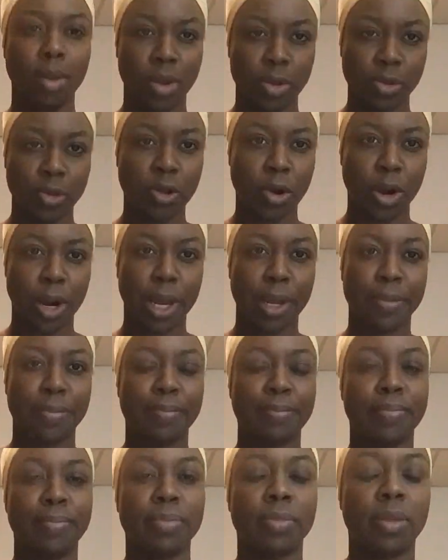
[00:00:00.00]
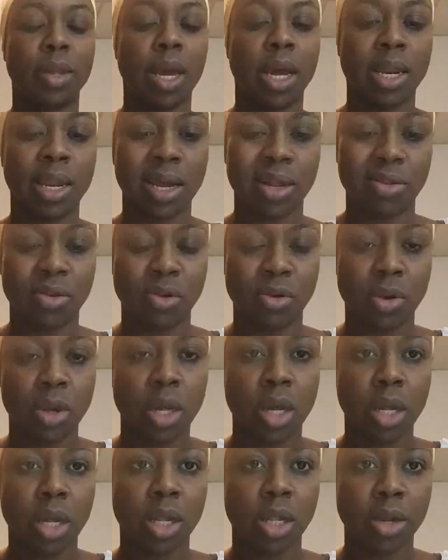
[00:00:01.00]
Sorry, I like to
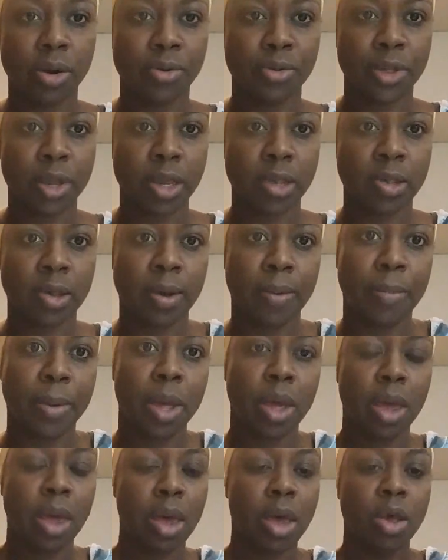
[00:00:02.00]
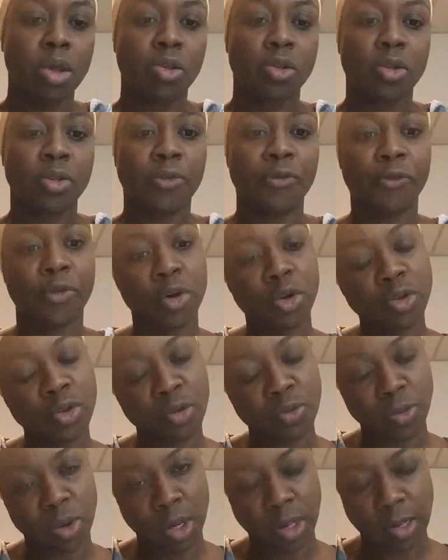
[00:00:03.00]
clear things up. So the
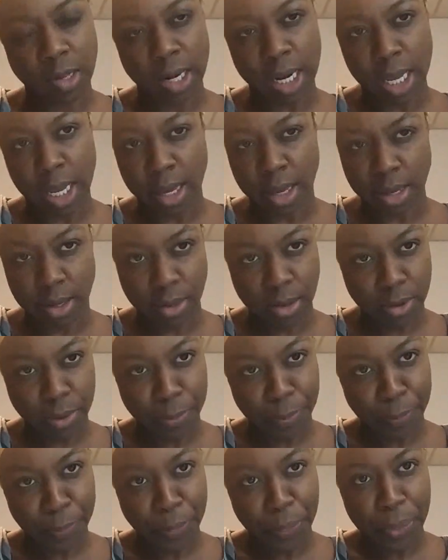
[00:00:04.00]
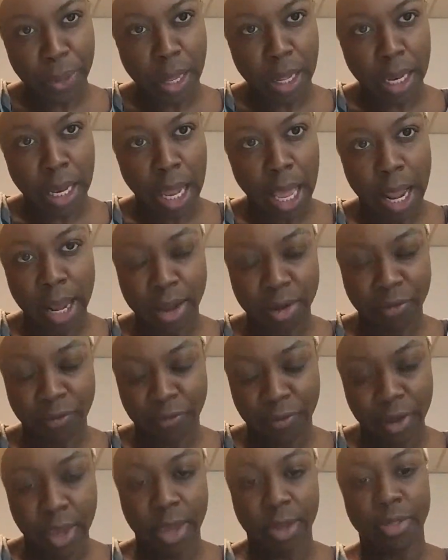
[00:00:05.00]
first reason is lack of
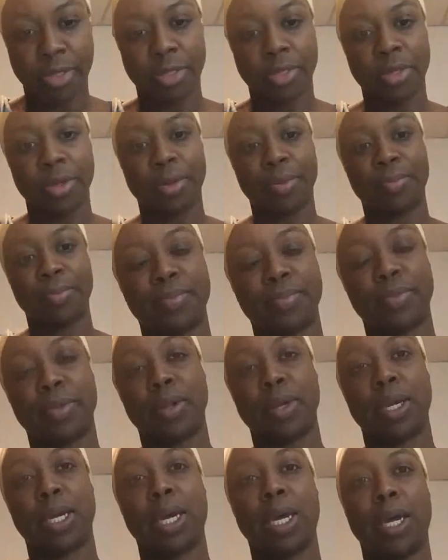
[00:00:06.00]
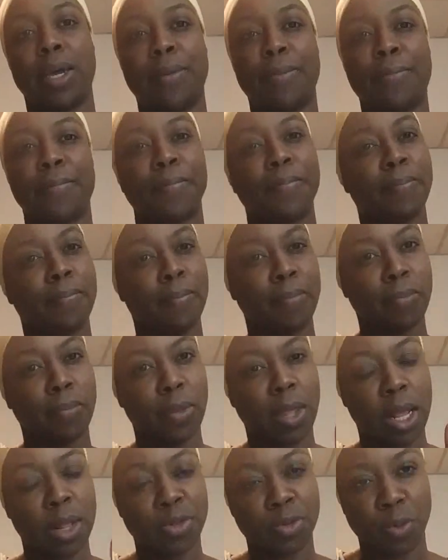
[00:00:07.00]
faith. Okay,
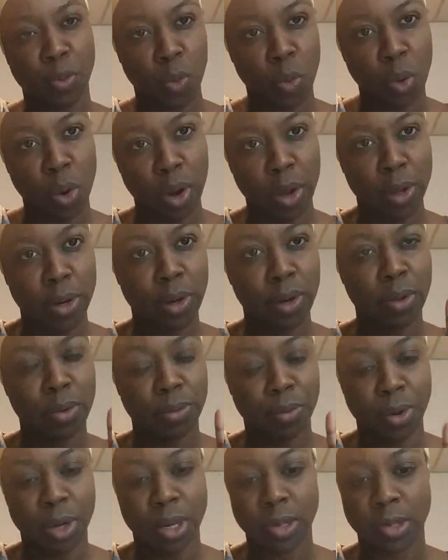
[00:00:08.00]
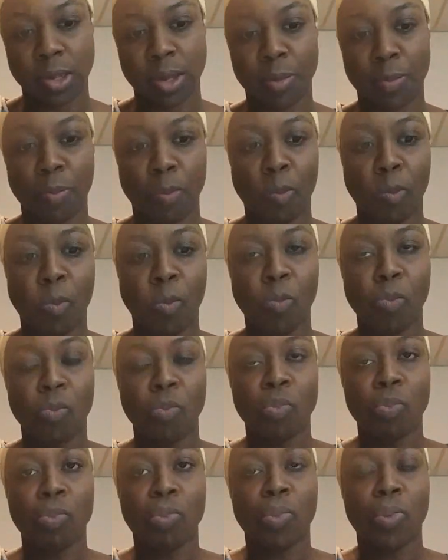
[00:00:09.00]
that's one reason.
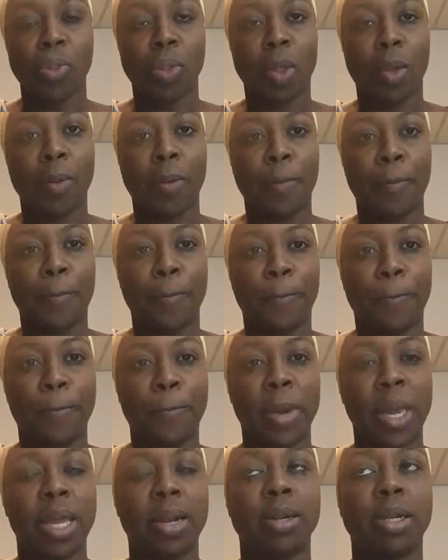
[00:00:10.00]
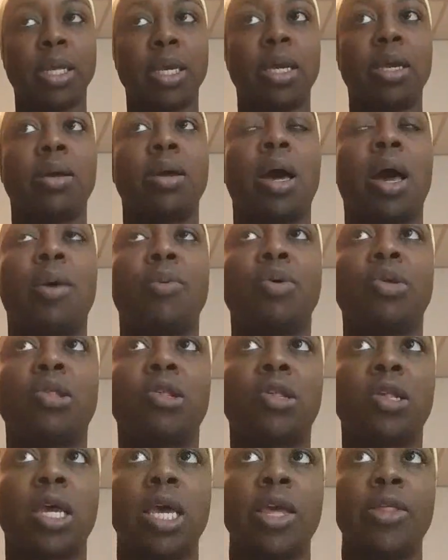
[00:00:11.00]
Mainly, I would
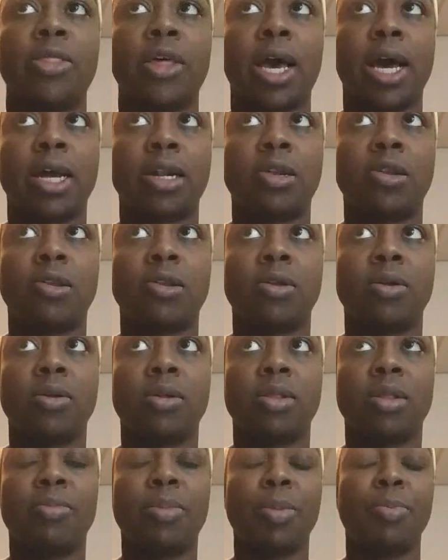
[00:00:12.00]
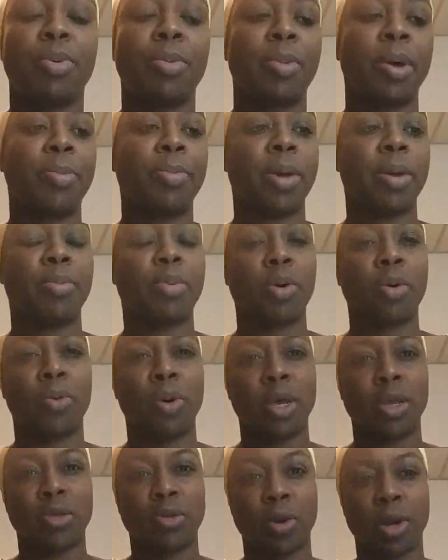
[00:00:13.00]
say that, let me put my paper
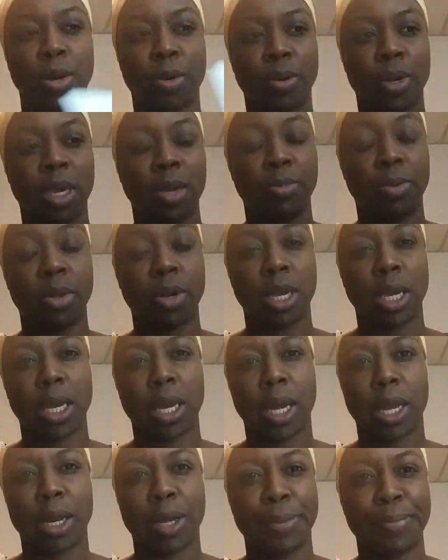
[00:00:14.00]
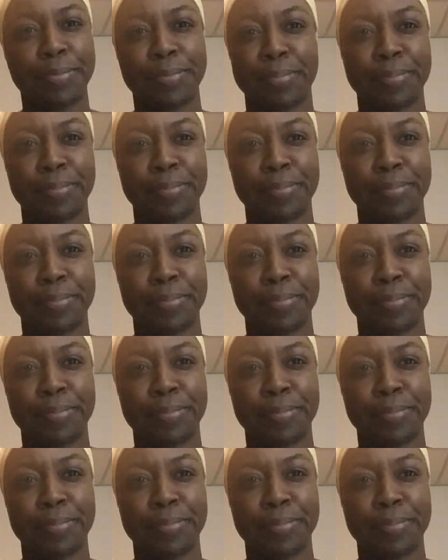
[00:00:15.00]
away so I don't keep looking at it.